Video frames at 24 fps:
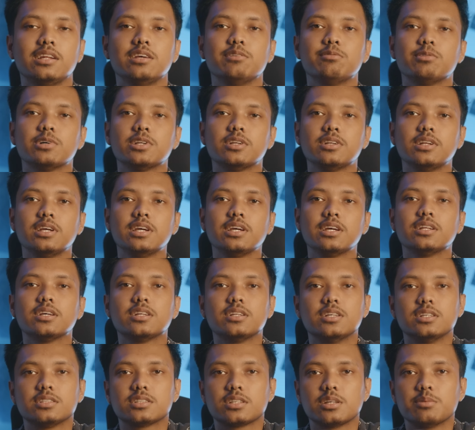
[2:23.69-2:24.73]
I'll leave a link in
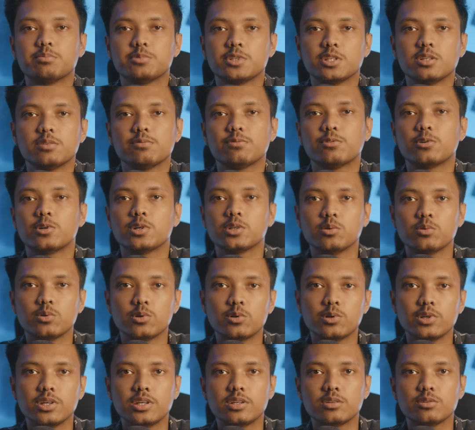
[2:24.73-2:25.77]
the description for a
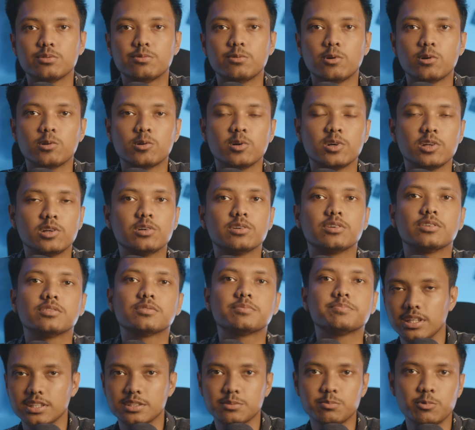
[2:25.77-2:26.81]
tutorial to follow along.
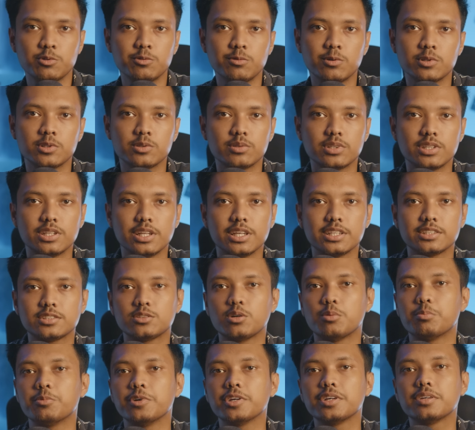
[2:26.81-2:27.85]
Let's move on to the next
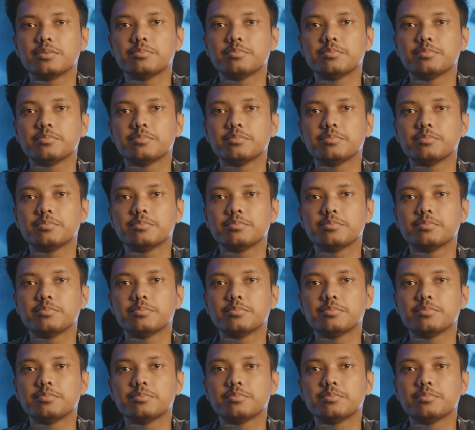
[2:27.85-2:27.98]
topic.